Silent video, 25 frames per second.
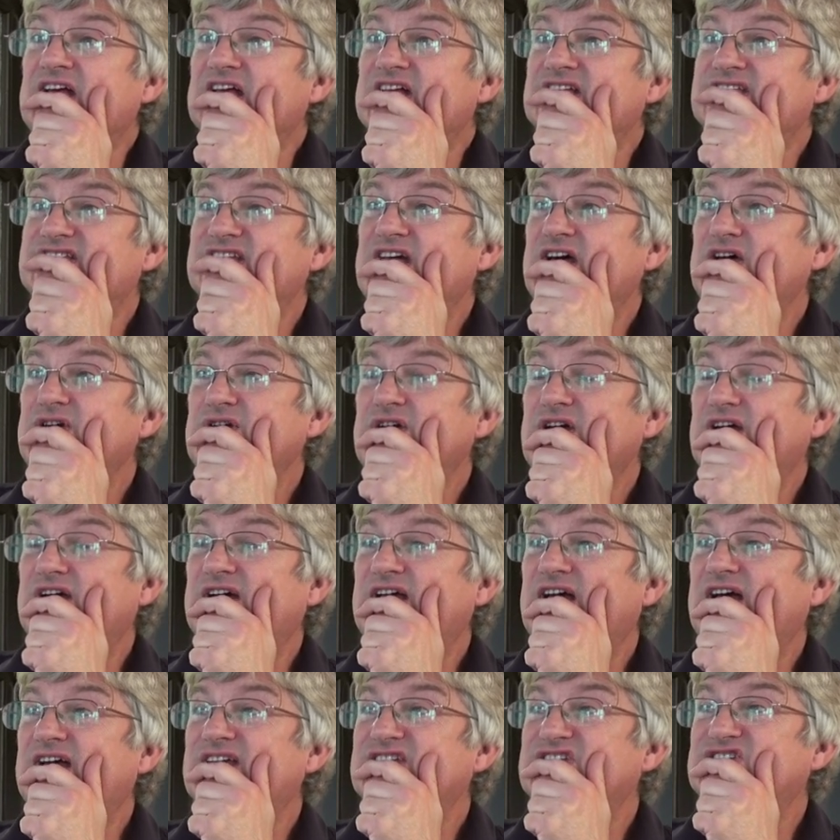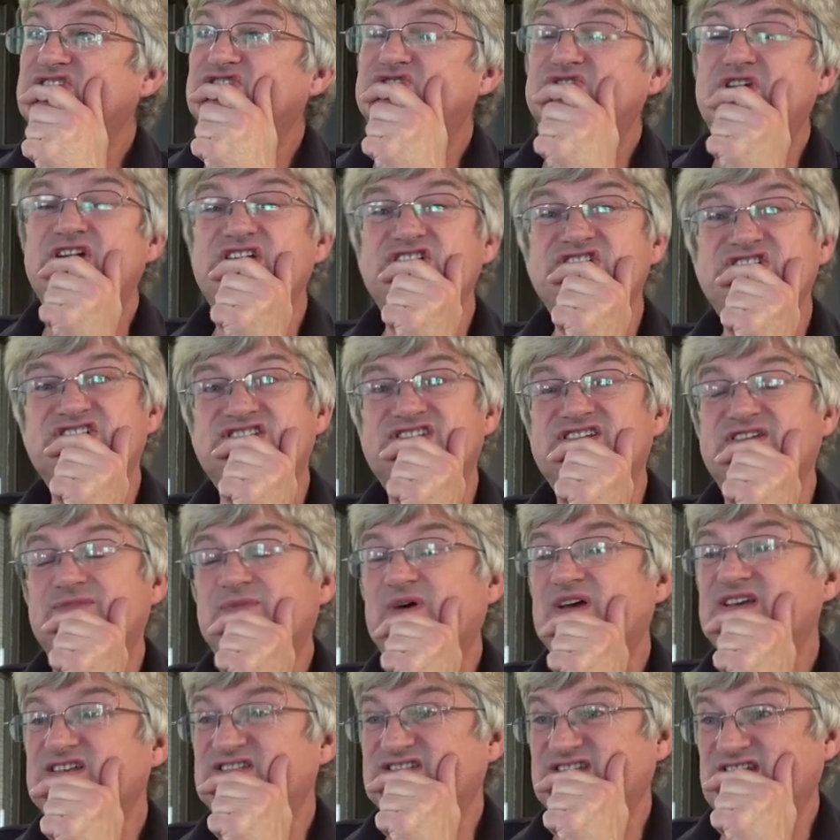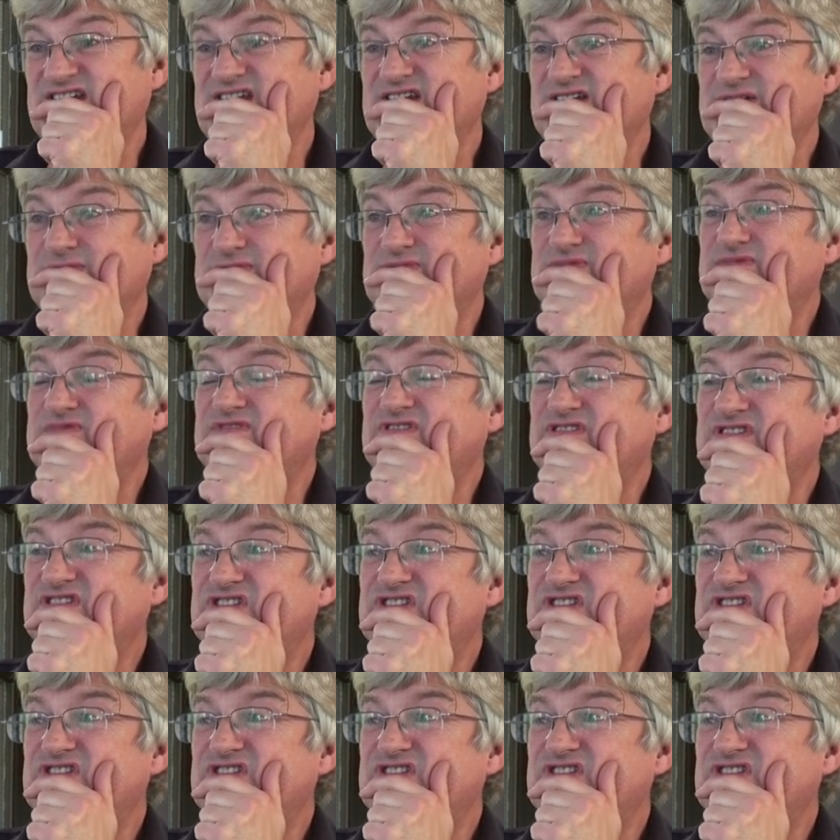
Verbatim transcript: So, strange as it may seem,